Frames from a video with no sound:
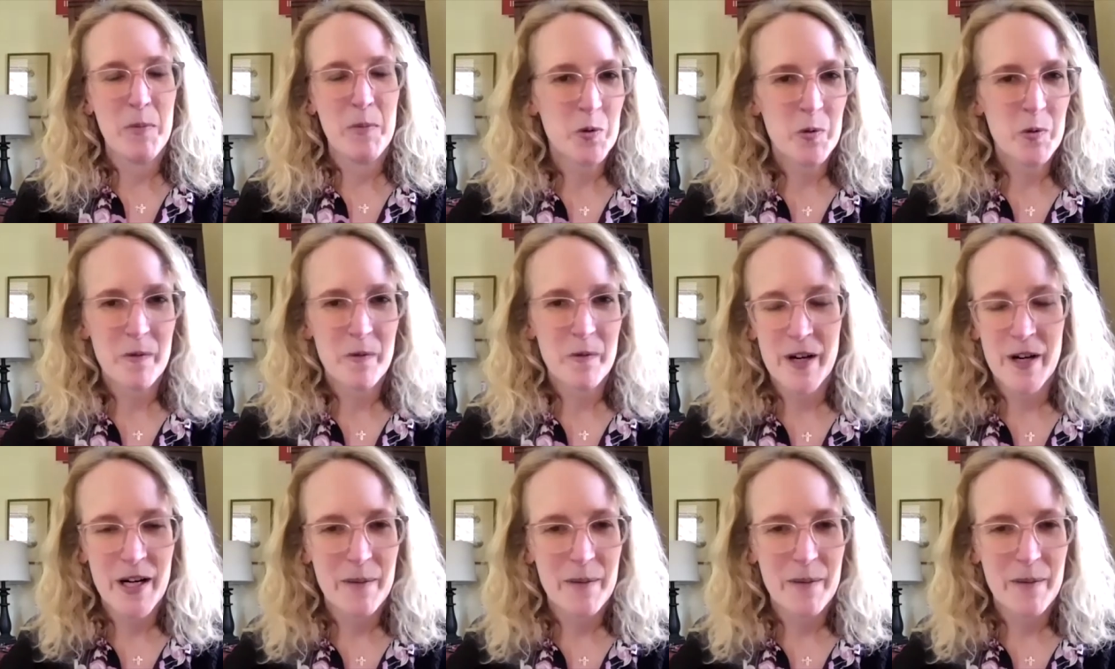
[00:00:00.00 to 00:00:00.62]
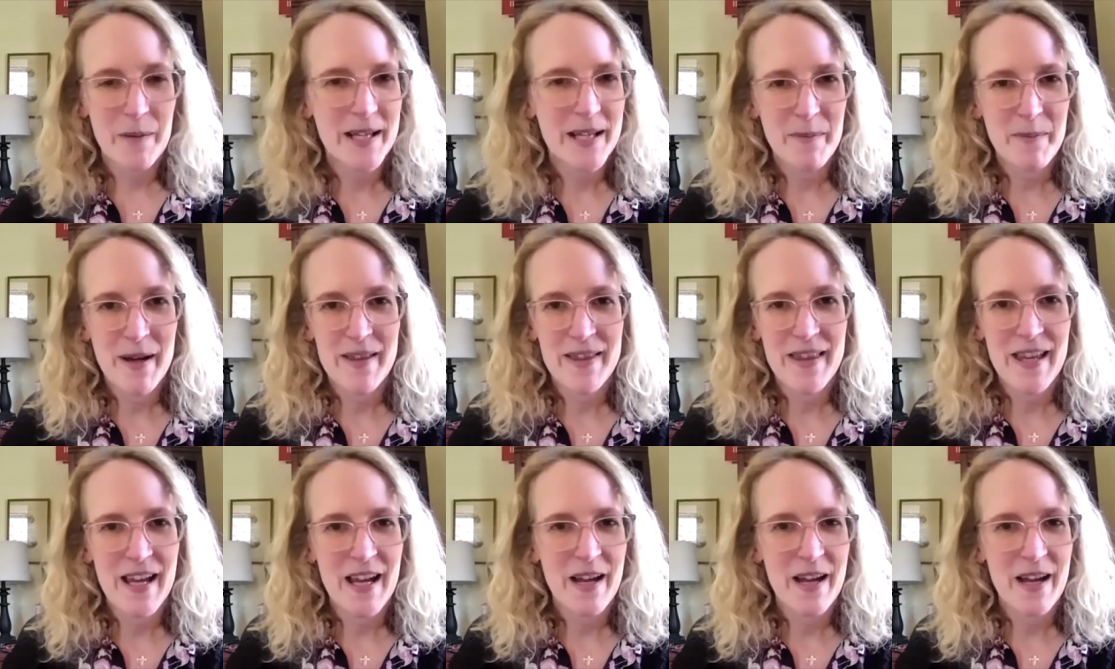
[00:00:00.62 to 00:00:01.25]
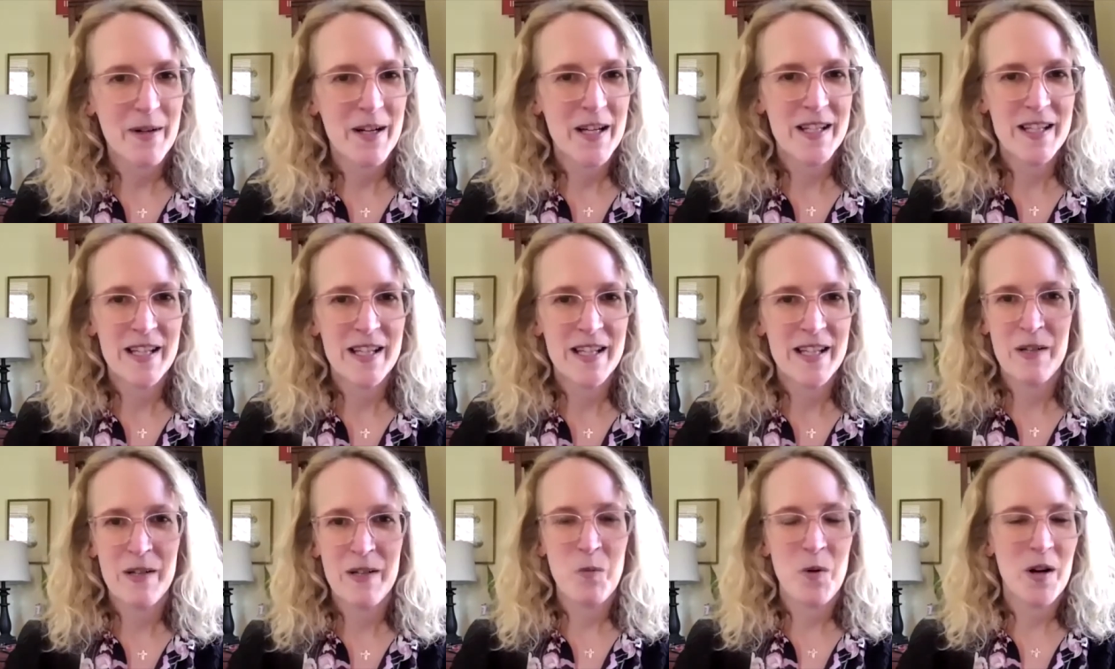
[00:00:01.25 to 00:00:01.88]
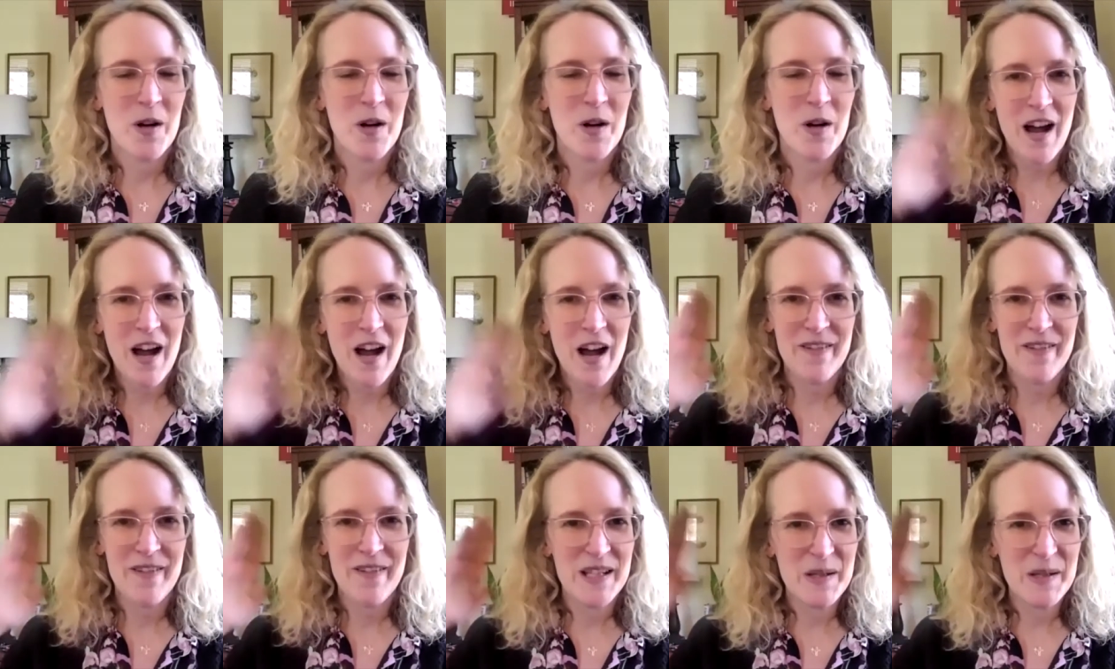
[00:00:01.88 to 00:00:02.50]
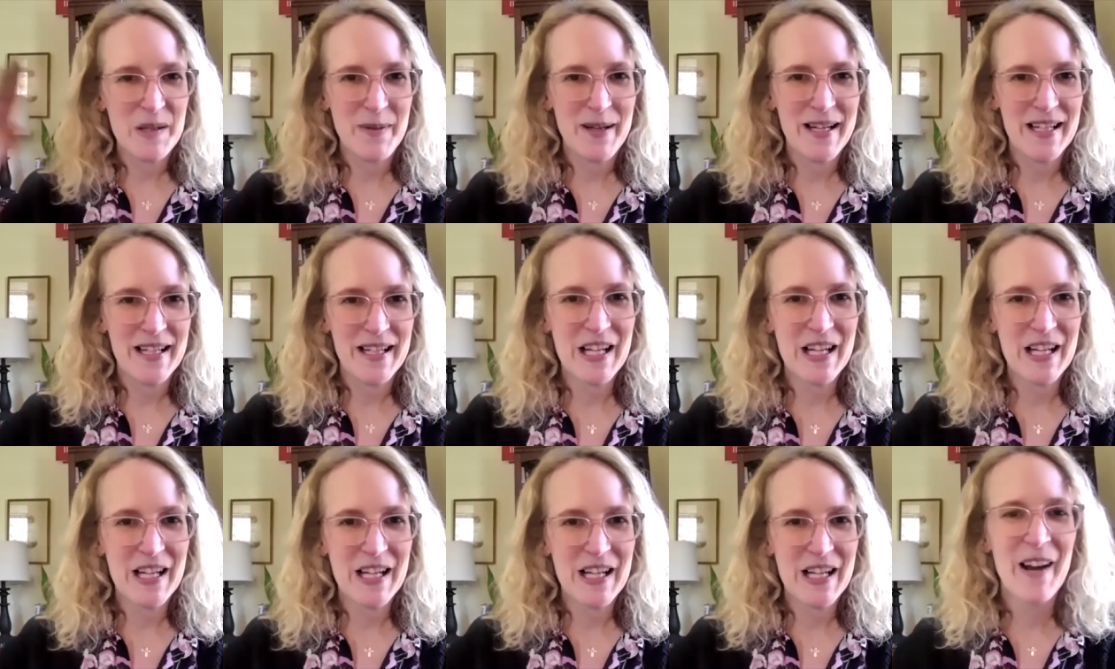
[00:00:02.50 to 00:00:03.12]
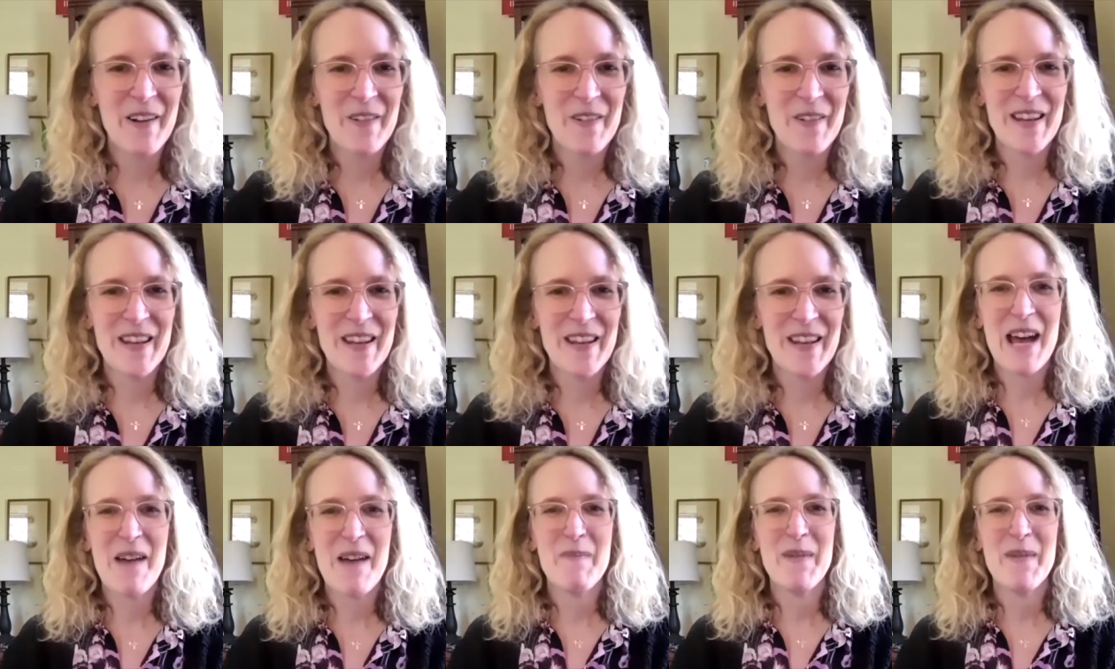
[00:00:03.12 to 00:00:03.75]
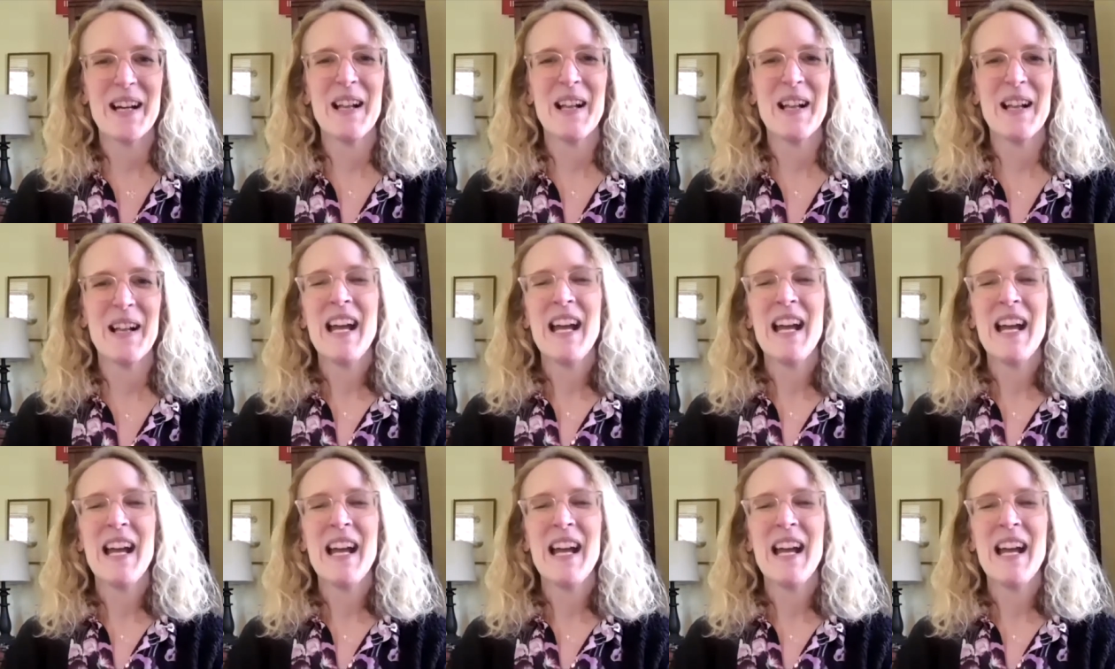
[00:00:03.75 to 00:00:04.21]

were very upset about that because they didn't want coffins being identified with that bill.